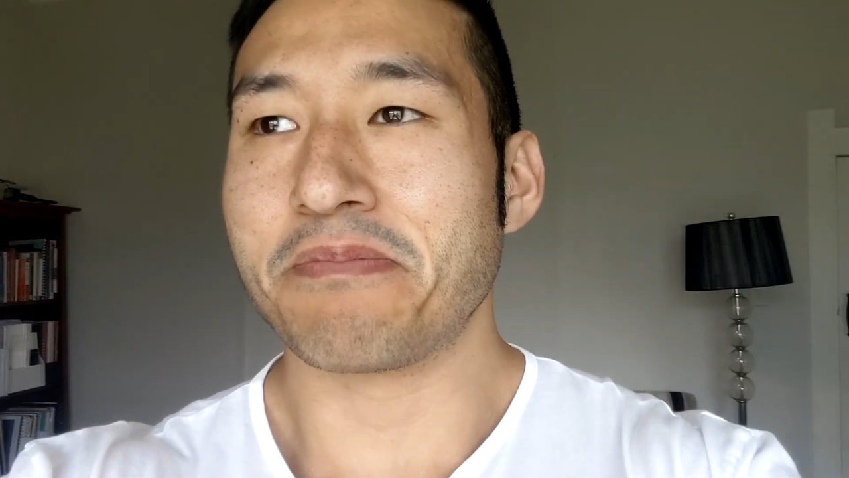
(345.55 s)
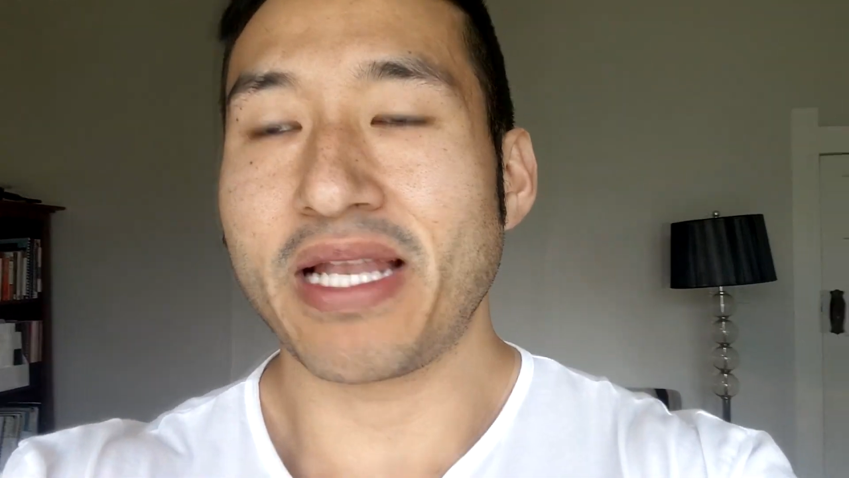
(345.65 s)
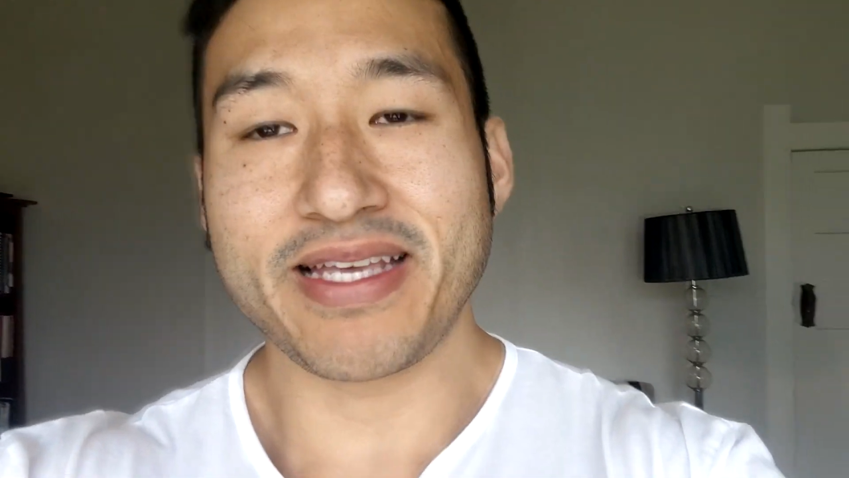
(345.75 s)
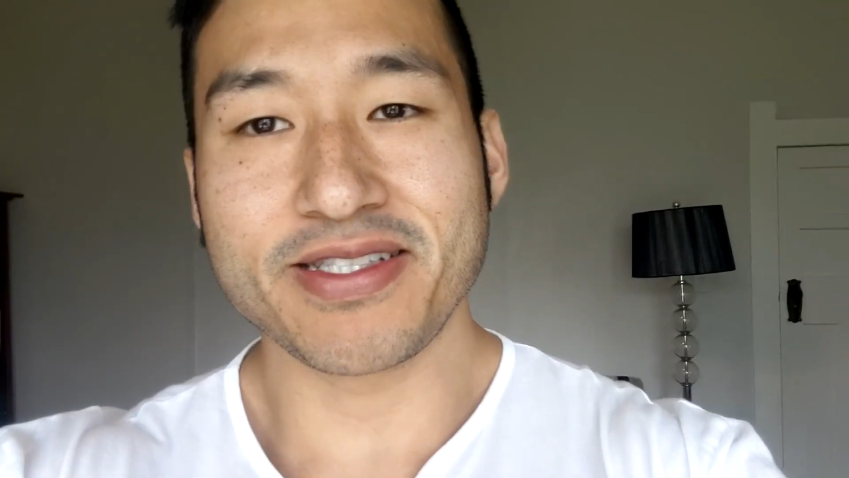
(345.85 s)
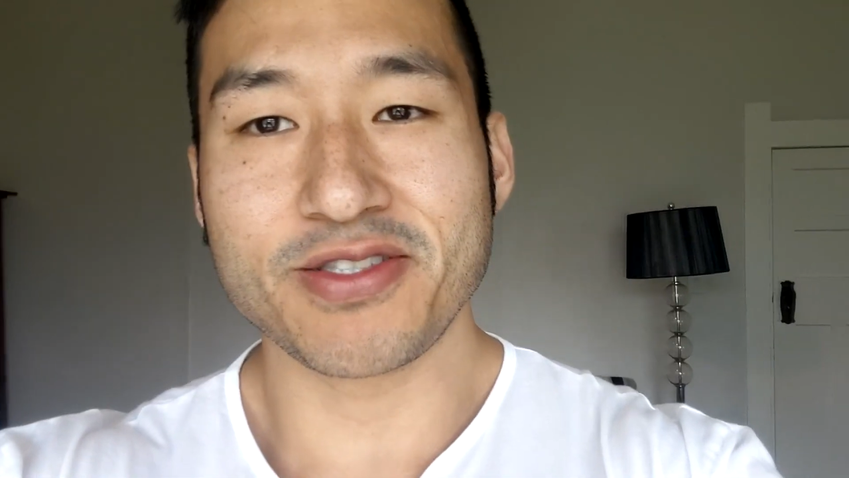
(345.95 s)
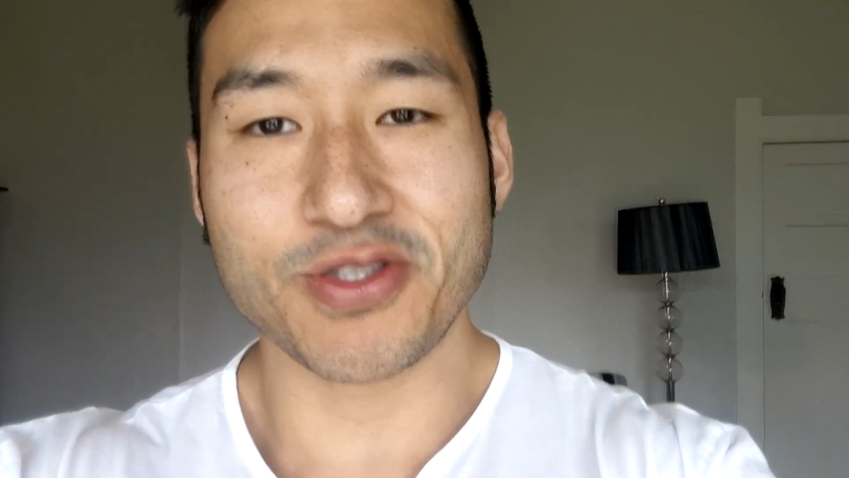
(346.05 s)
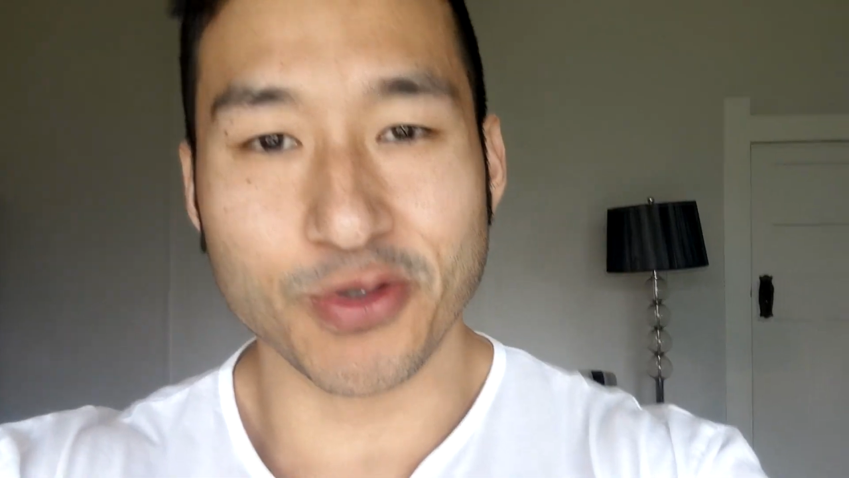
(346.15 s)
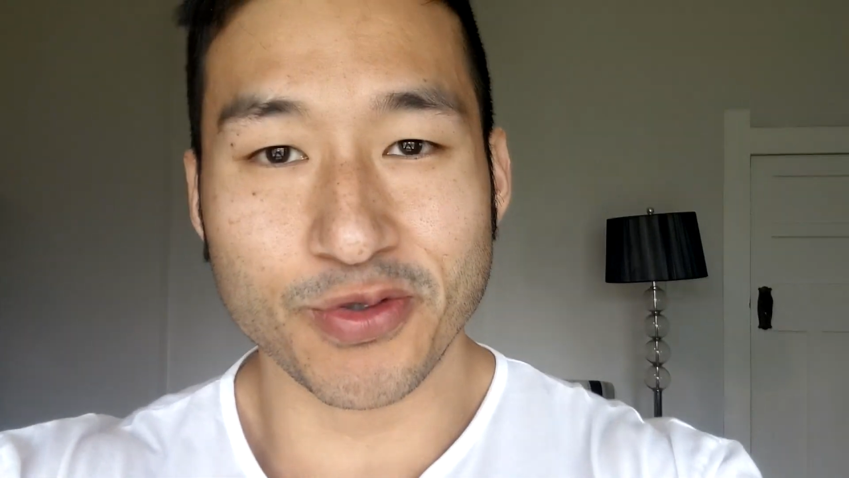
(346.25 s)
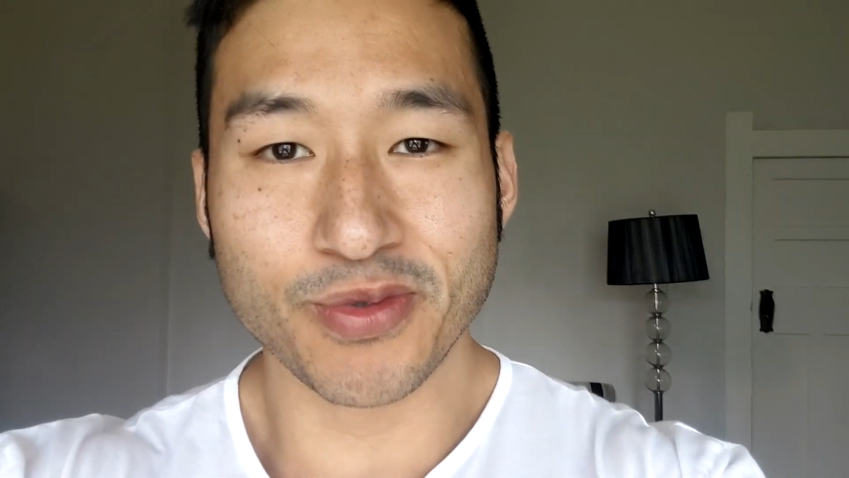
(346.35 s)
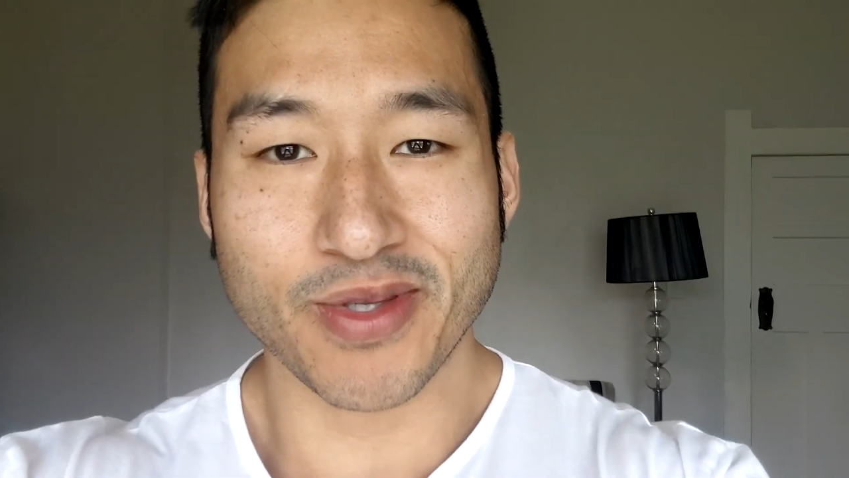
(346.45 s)
Please
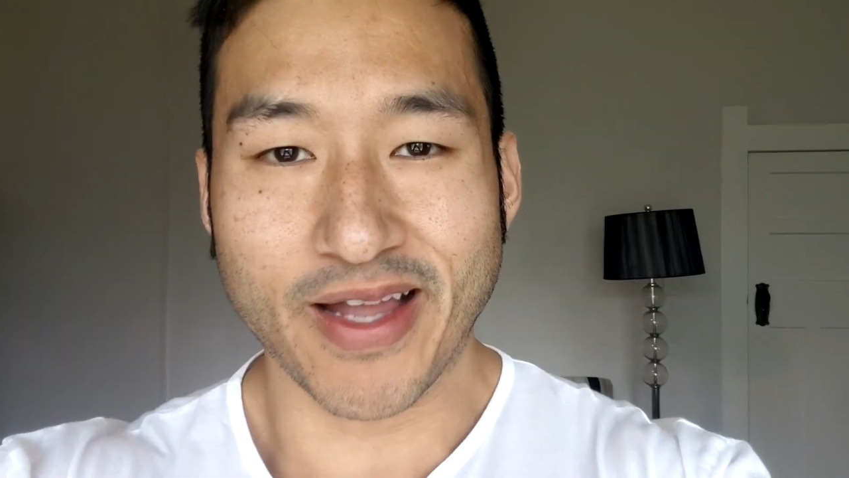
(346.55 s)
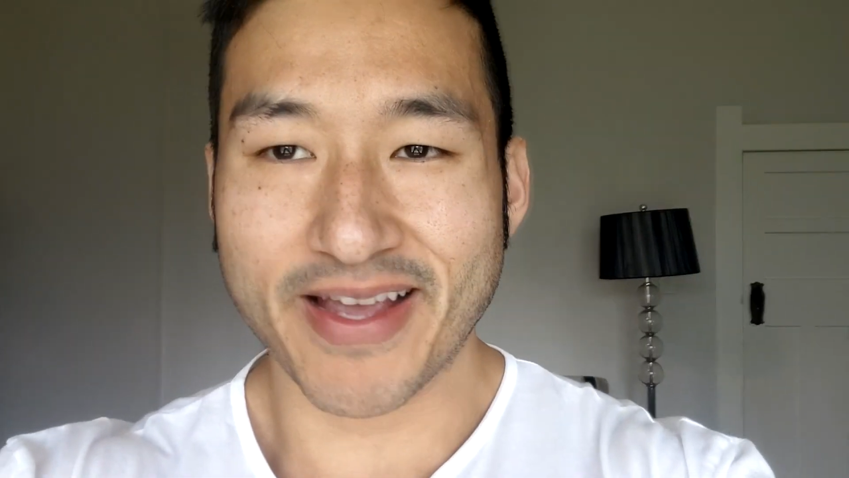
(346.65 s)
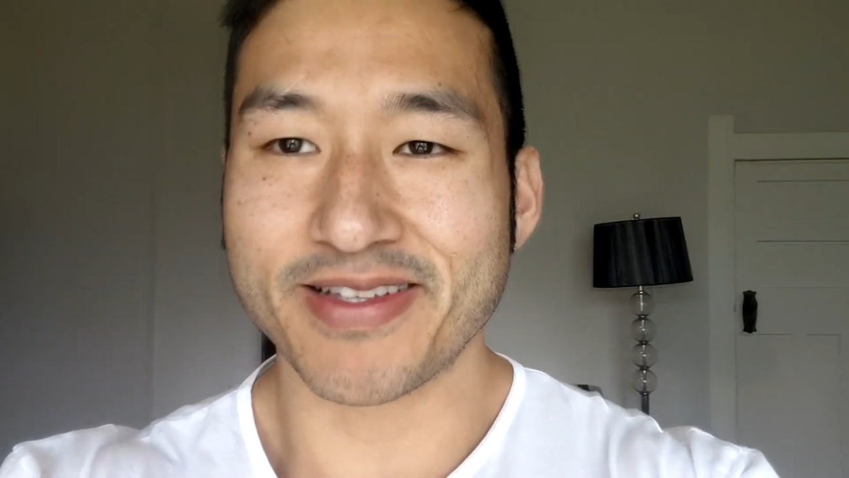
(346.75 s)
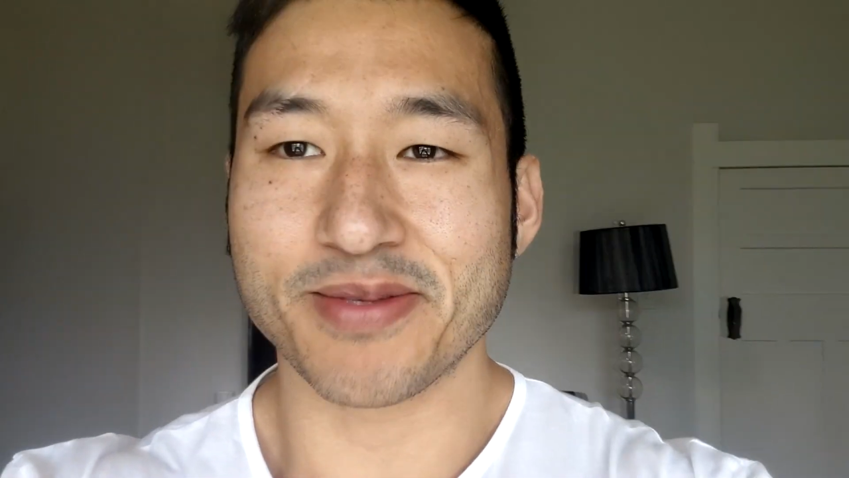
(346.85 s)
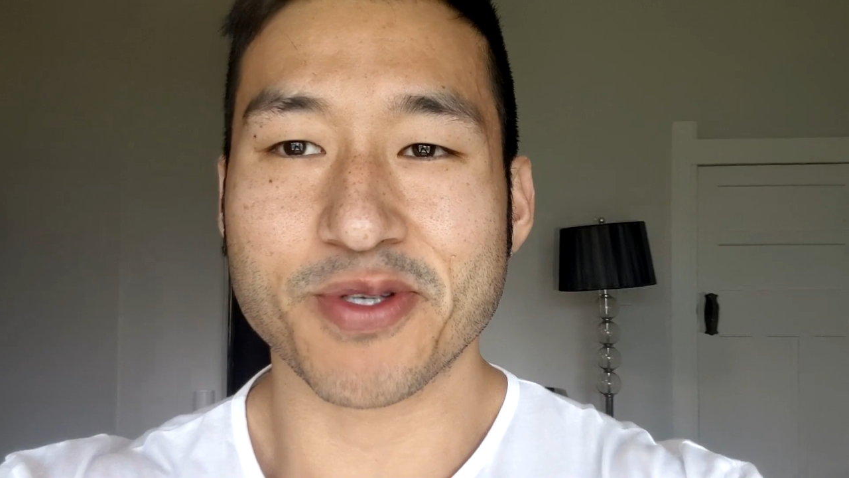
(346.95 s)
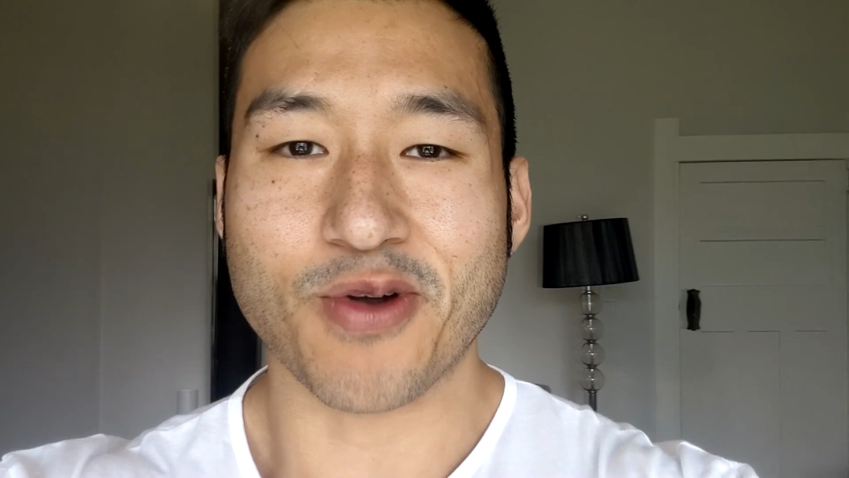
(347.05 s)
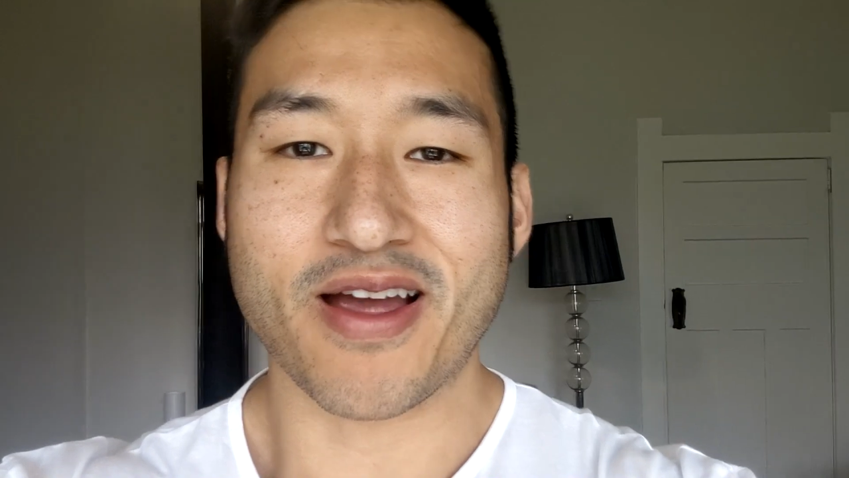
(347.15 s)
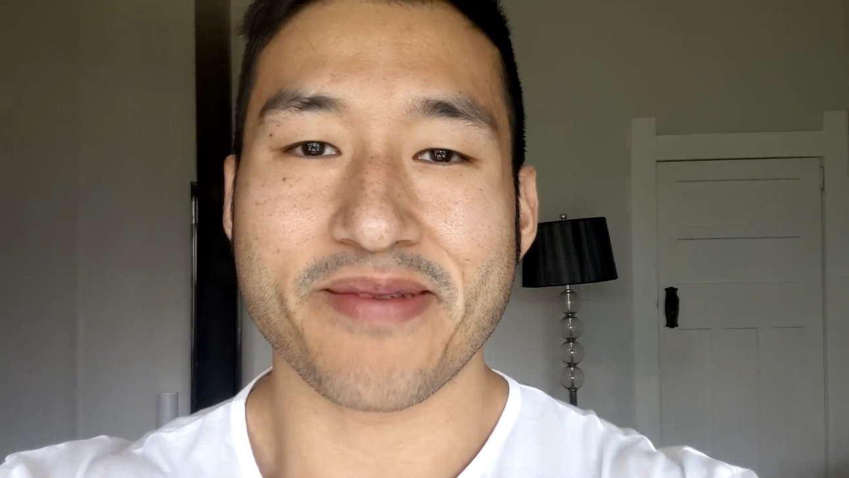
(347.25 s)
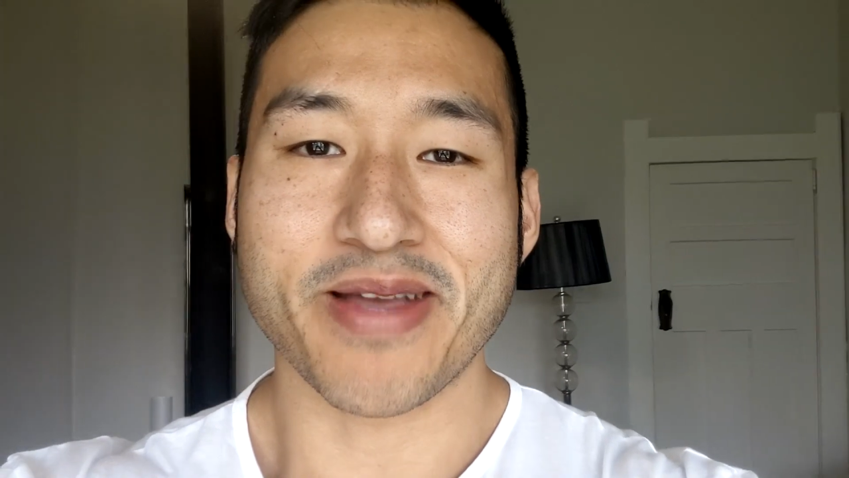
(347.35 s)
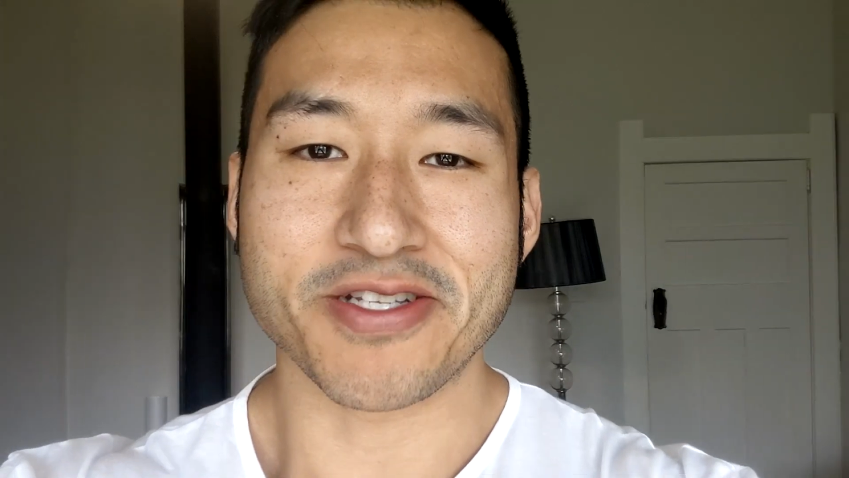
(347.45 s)
do like and subscribe